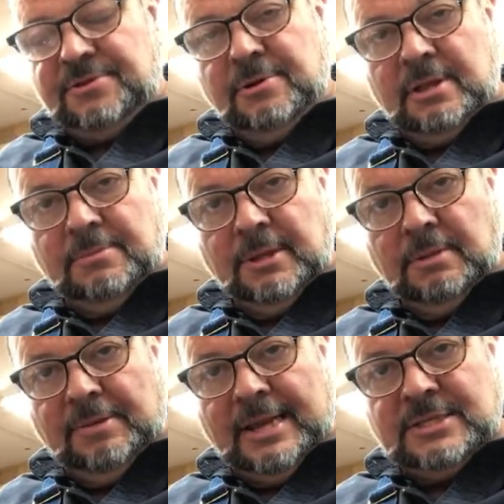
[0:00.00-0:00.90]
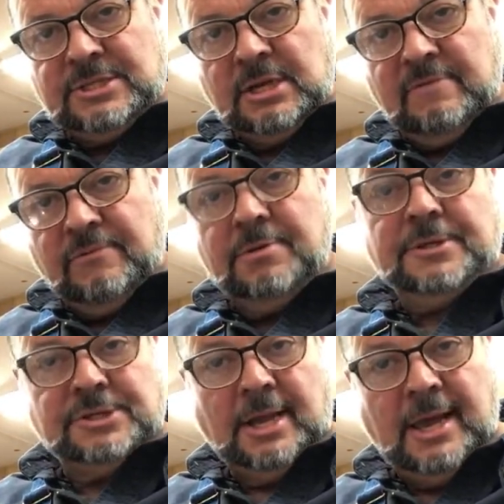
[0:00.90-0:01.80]
threw them little plastic 4th
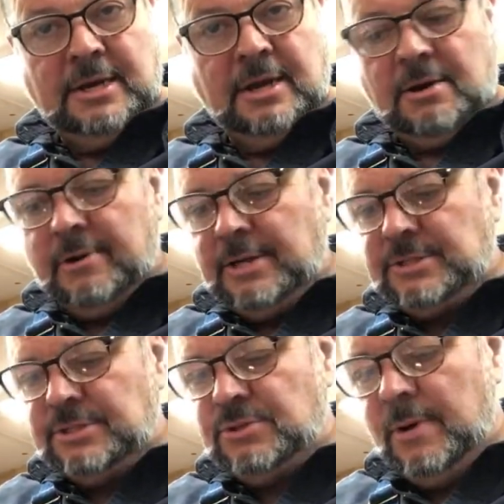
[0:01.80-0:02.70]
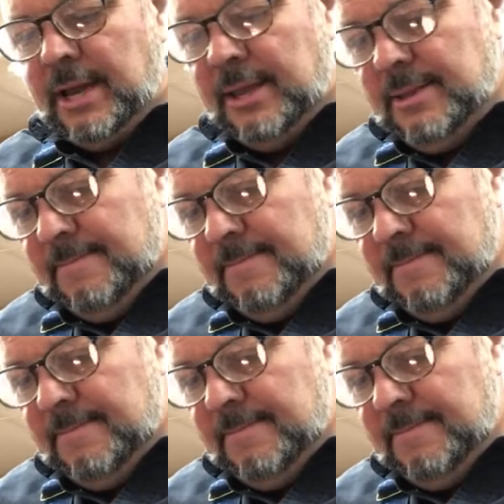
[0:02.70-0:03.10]
of July decorations away.